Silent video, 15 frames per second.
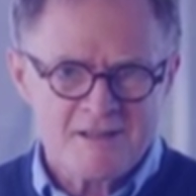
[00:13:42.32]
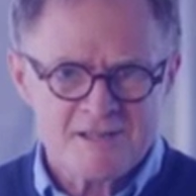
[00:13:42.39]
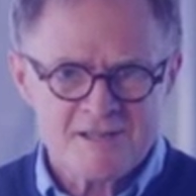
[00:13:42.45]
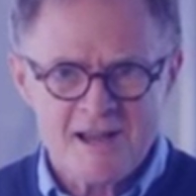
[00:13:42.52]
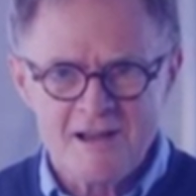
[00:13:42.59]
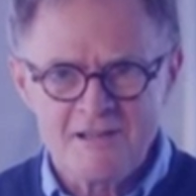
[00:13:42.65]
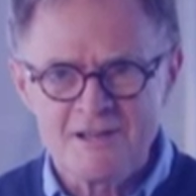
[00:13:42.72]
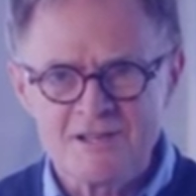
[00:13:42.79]

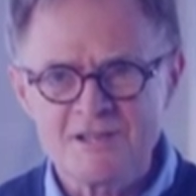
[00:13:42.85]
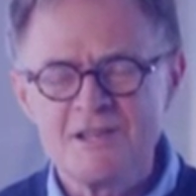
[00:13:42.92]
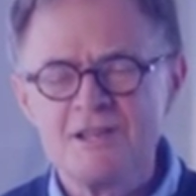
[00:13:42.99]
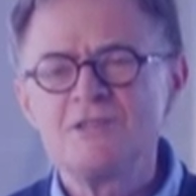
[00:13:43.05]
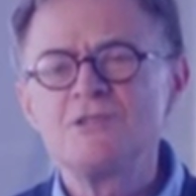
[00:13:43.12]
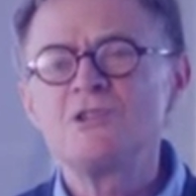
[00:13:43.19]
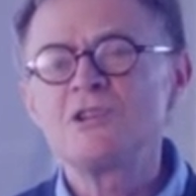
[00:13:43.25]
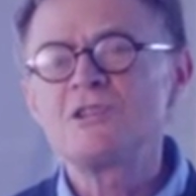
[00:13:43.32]
tell us
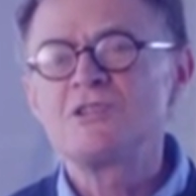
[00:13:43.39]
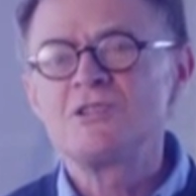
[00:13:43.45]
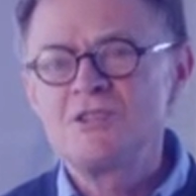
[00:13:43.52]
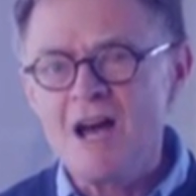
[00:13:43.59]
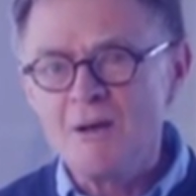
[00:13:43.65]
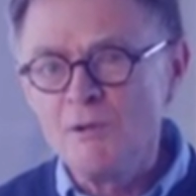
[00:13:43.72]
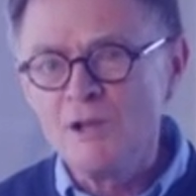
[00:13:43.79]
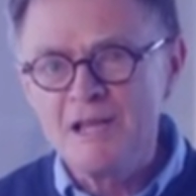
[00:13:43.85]
that just
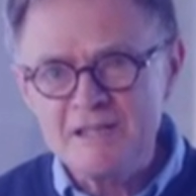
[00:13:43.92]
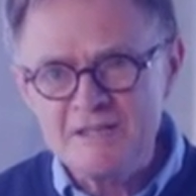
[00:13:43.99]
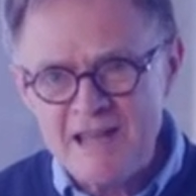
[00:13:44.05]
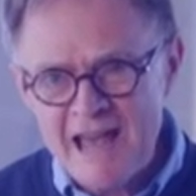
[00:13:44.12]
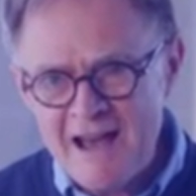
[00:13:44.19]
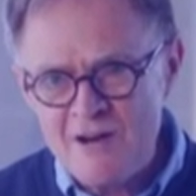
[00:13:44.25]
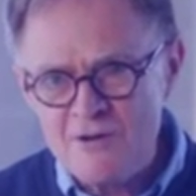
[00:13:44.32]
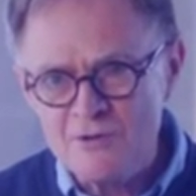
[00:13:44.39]
doubling
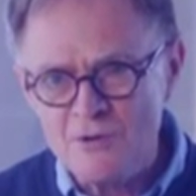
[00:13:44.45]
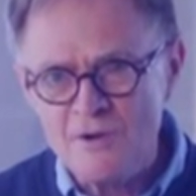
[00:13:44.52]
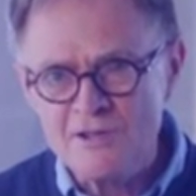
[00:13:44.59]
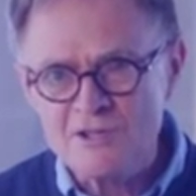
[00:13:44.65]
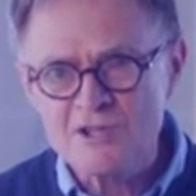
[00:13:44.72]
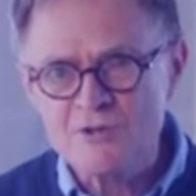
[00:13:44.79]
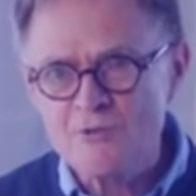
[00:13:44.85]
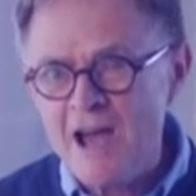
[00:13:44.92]
down on
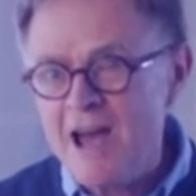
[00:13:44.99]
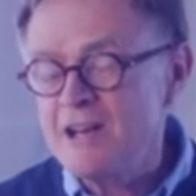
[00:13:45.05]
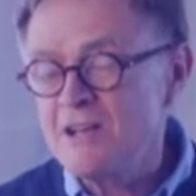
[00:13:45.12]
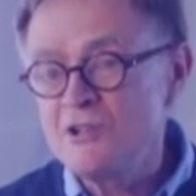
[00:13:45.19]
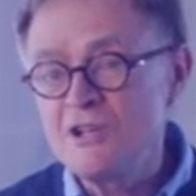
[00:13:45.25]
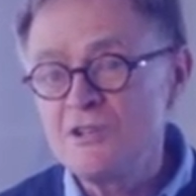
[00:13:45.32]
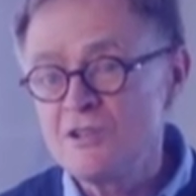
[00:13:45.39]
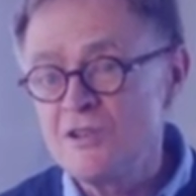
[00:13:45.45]

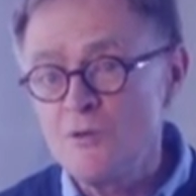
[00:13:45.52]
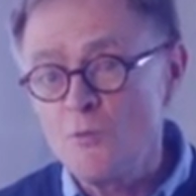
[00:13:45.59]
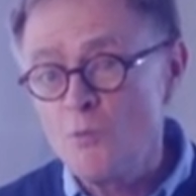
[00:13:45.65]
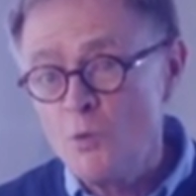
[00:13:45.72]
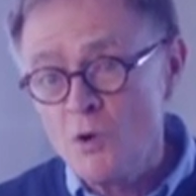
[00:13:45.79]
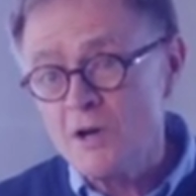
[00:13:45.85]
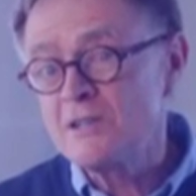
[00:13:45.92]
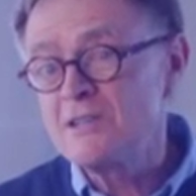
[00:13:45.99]
strategies that
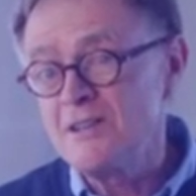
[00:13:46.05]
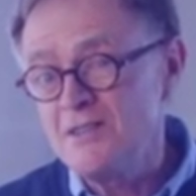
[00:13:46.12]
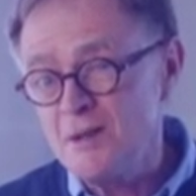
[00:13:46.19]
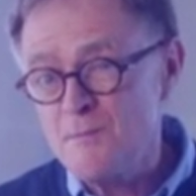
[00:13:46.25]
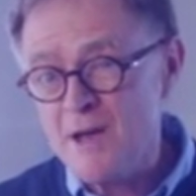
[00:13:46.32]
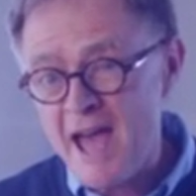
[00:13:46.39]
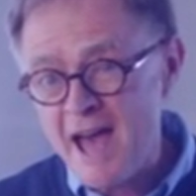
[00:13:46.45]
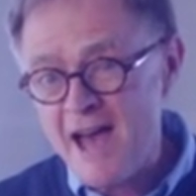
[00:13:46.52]
worked in the
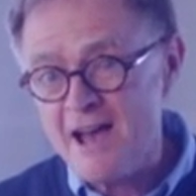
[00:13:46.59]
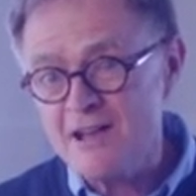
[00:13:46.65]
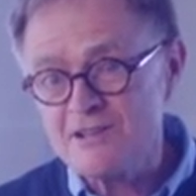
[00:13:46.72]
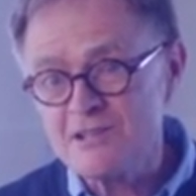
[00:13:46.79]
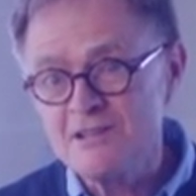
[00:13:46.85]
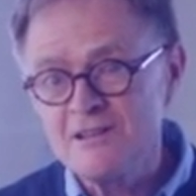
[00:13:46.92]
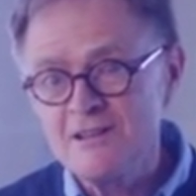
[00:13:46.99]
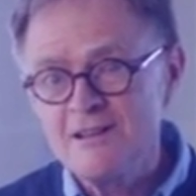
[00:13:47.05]

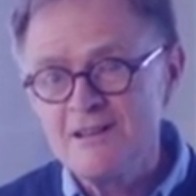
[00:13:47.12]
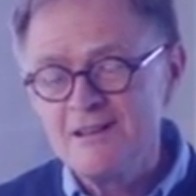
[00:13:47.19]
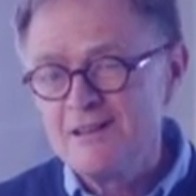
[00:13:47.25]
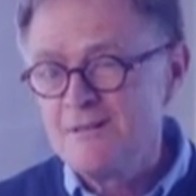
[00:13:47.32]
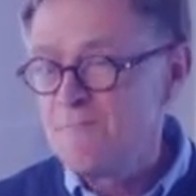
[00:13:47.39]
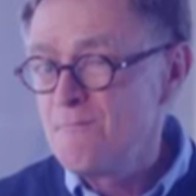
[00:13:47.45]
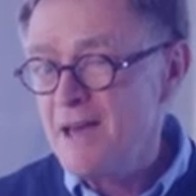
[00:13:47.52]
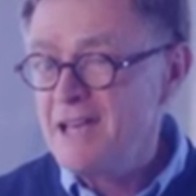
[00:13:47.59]
past
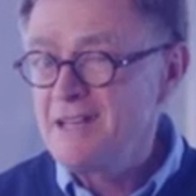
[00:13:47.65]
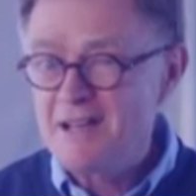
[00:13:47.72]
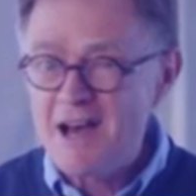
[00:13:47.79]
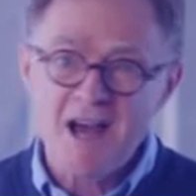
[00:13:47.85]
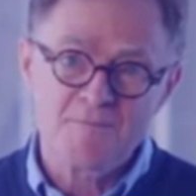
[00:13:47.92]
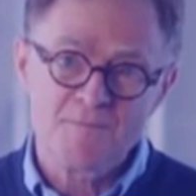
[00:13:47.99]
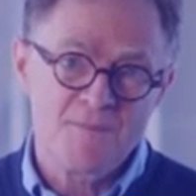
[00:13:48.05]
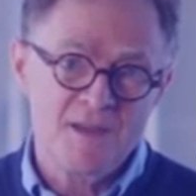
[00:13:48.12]
may
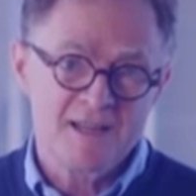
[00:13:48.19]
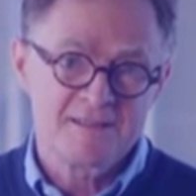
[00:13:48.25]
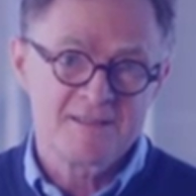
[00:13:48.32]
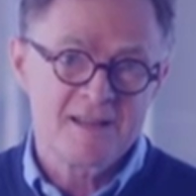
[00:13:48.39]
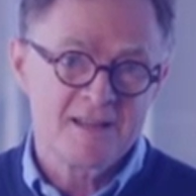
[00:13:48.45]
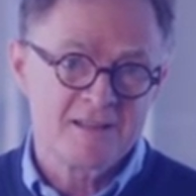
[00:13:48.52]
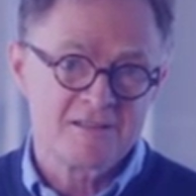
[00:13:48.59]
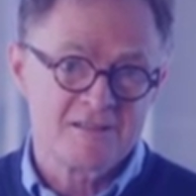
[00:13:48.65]
not be a
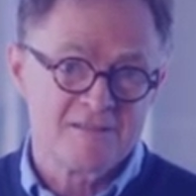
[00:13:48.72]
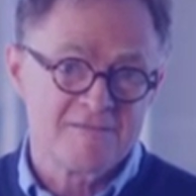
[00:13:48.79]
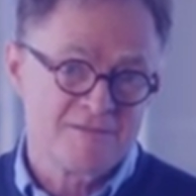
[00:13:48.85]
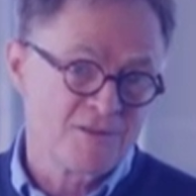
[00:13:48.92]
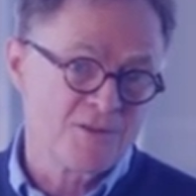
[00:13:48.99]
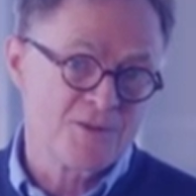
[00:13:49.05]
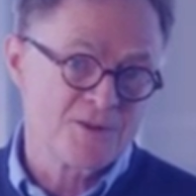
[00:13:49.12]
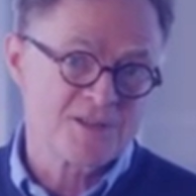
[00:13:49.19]
ticket to
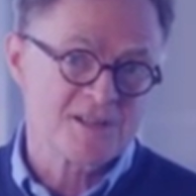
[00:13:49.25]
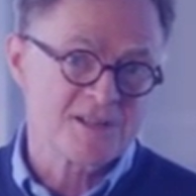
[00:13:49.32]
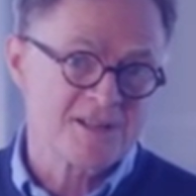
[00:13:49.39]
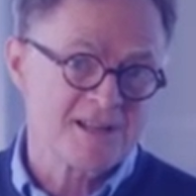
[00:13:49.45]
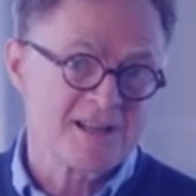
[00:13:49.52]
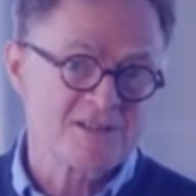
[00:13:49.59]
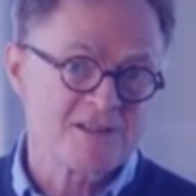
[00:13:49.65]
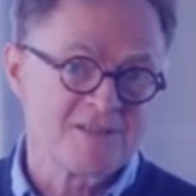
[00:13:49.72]
further
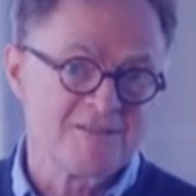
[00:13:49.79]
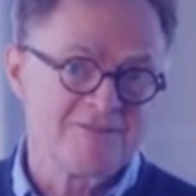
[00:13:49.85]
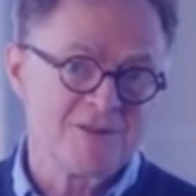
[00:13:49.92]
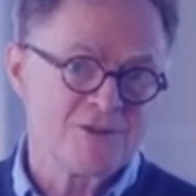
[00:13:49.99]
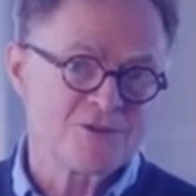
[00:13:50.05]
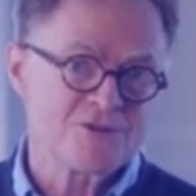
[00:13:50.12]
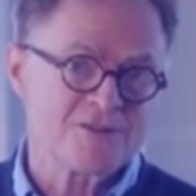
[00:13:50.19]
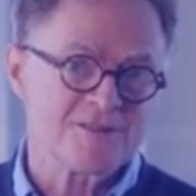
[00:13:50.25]
success in the future.